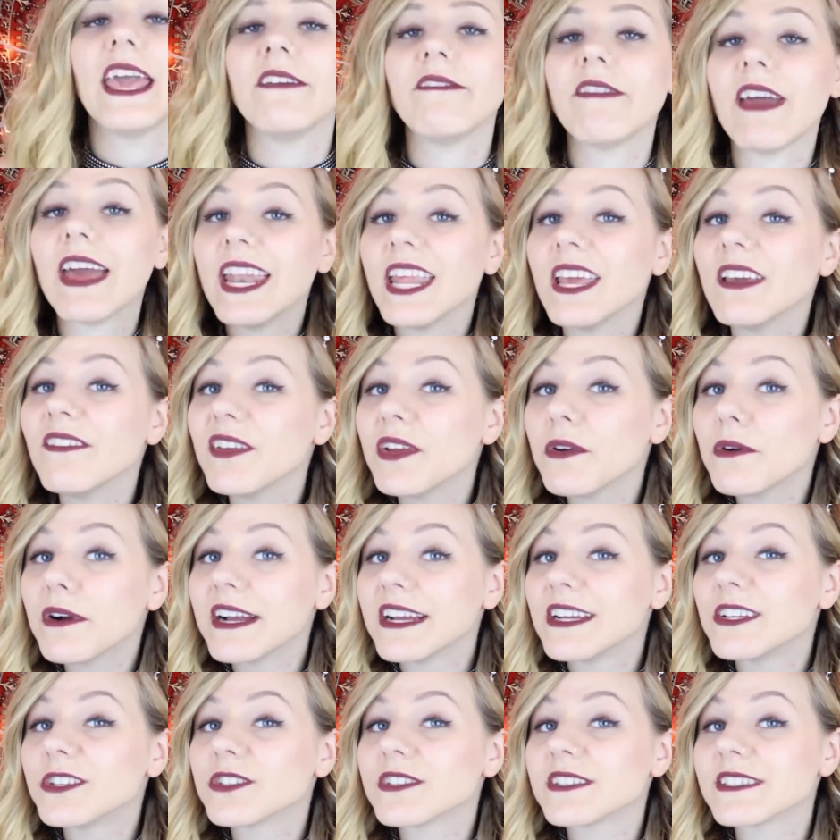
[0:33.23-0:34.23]
If any of you are
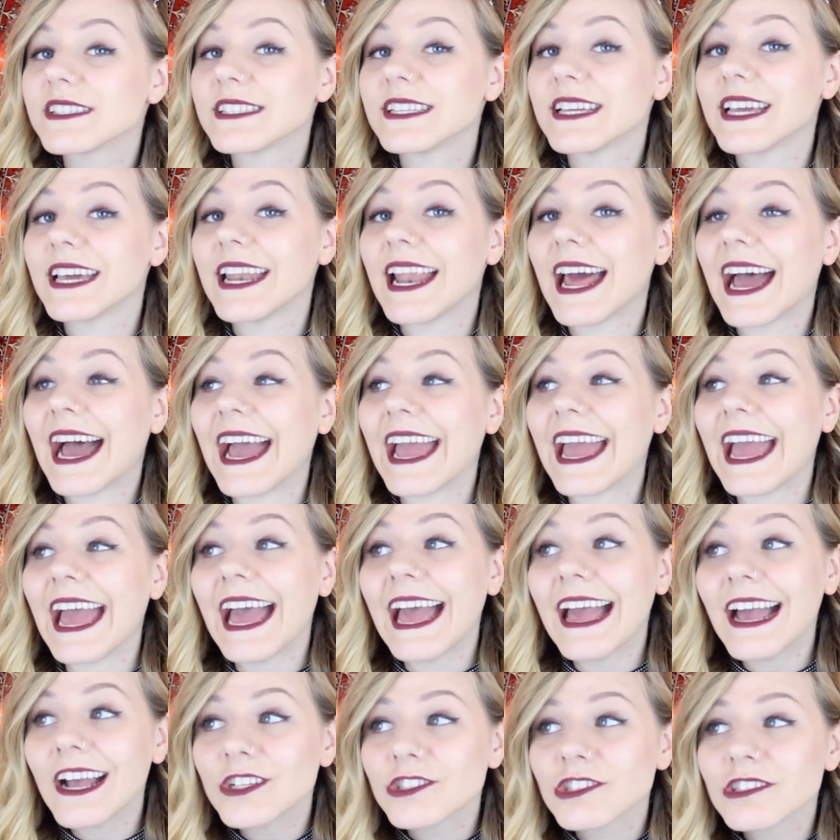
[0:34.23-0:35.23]
interested, I
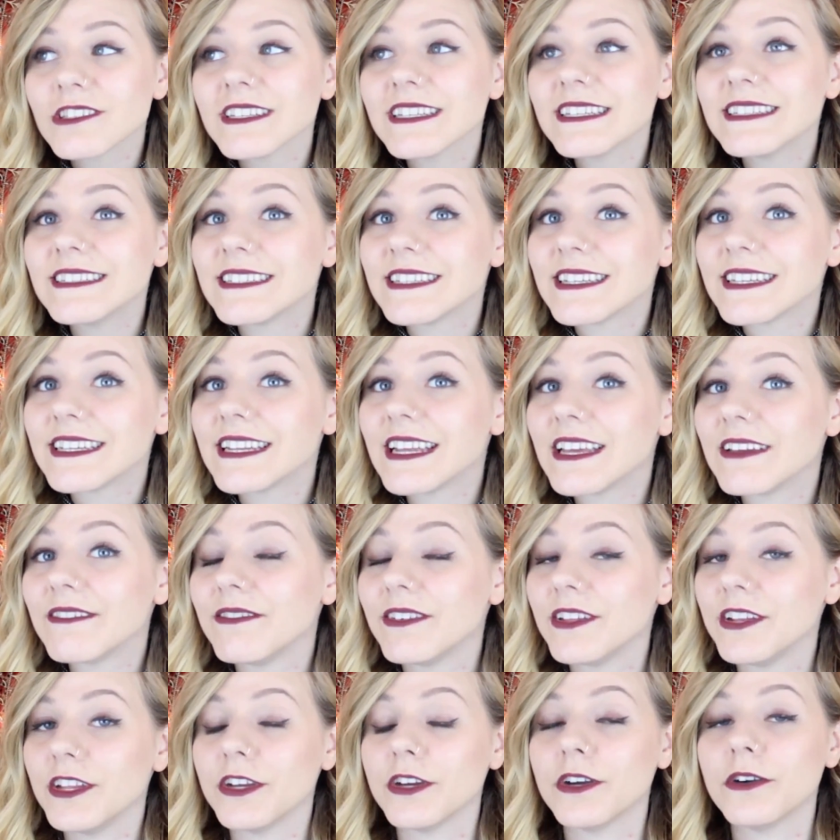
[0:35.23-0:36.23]
actually did a
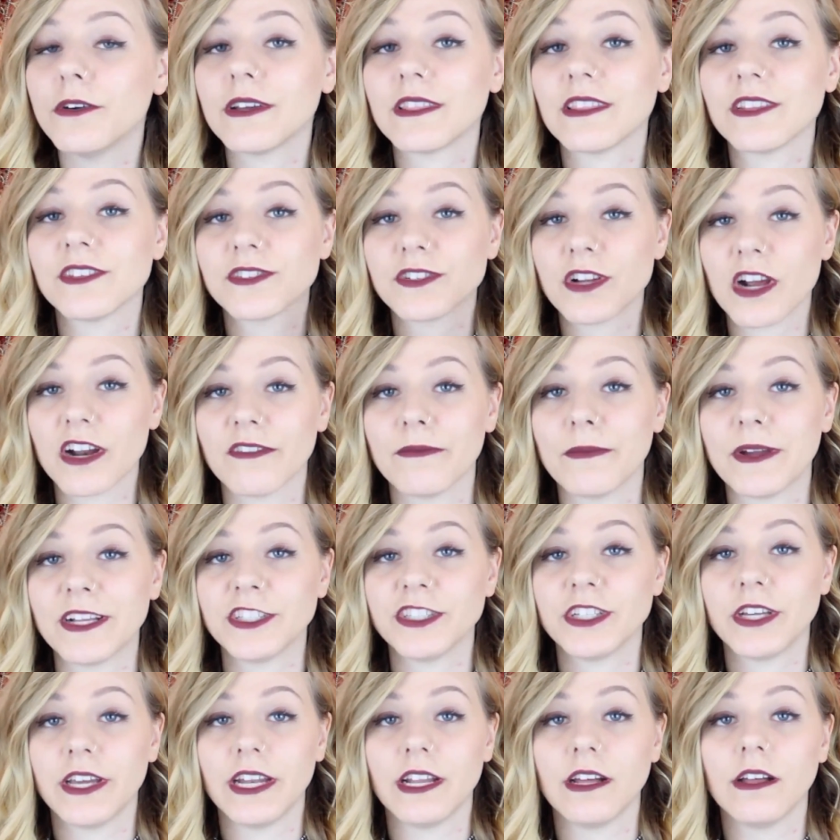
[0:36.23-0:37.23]
video at the start of my
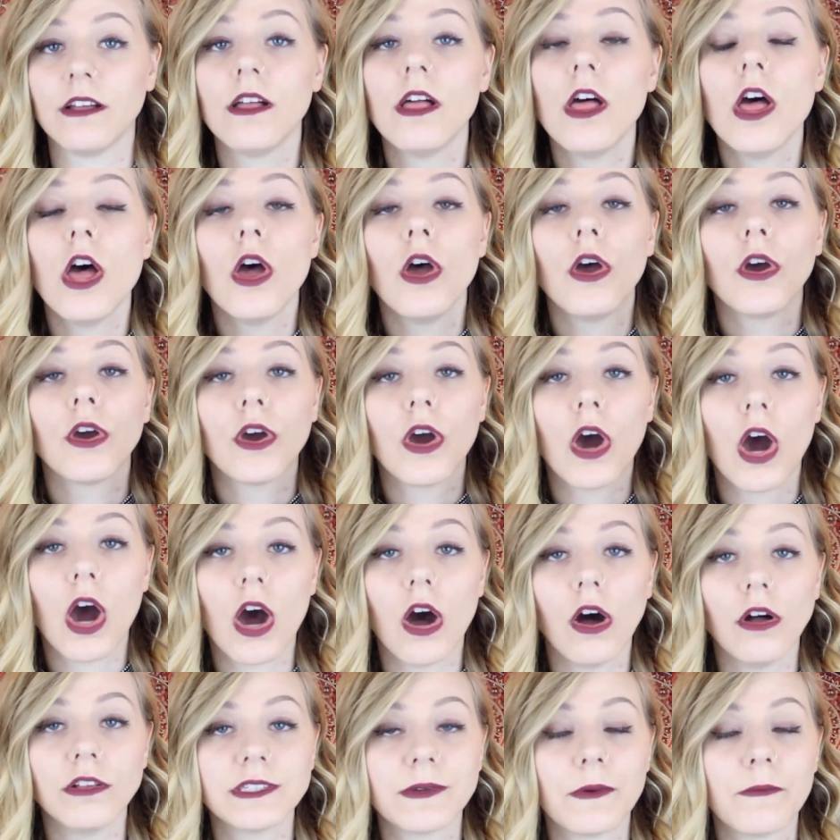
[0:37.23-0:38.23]
channel
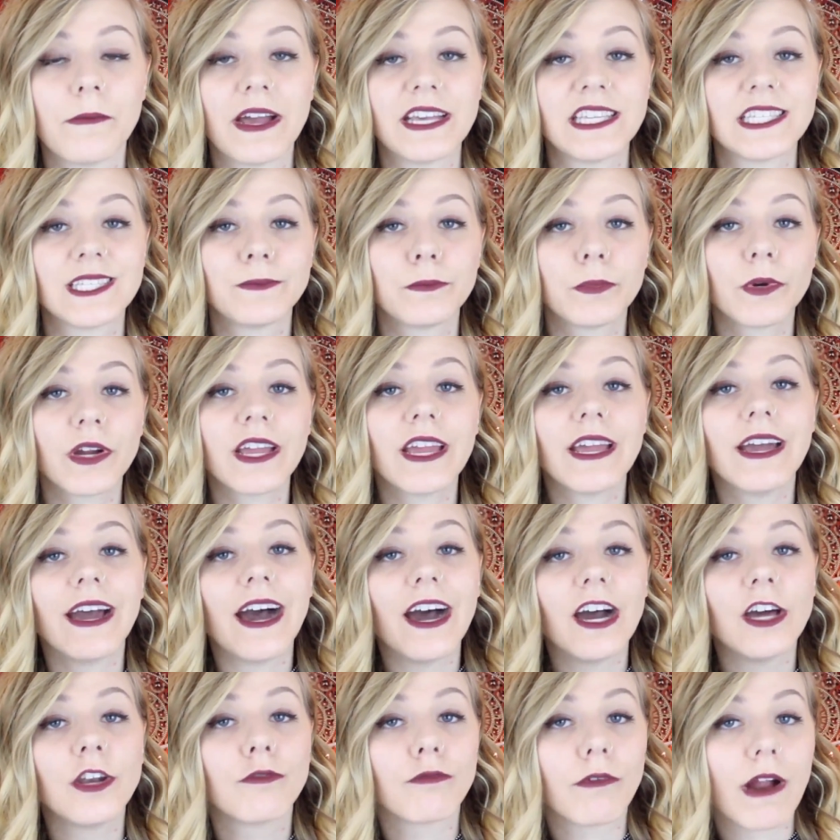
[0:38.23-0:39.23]
called my Spring
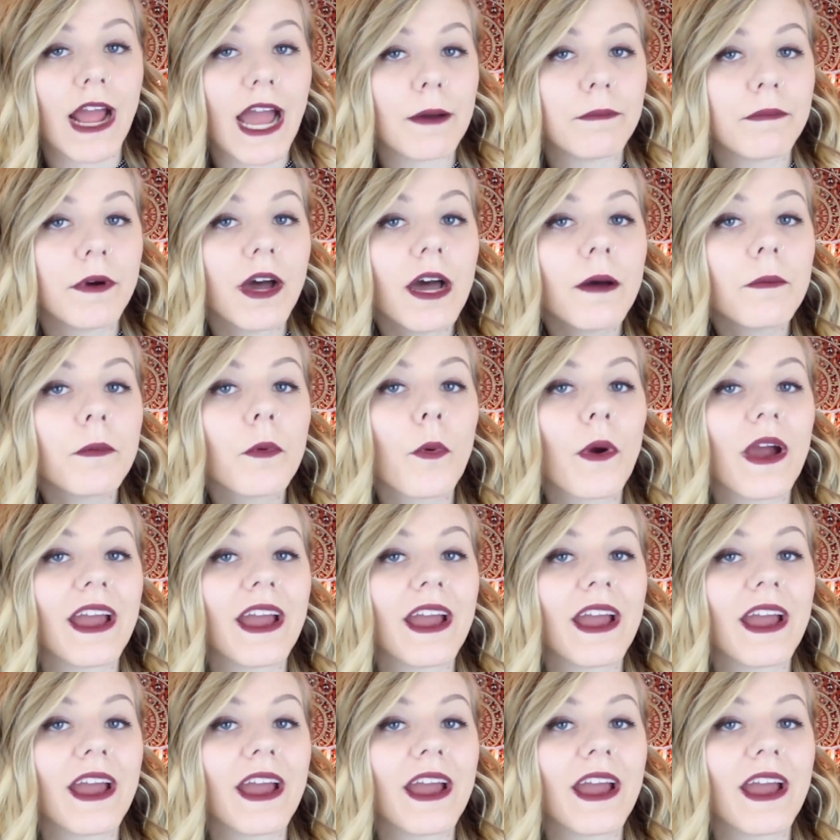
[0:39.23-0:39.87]
Unwrap Up,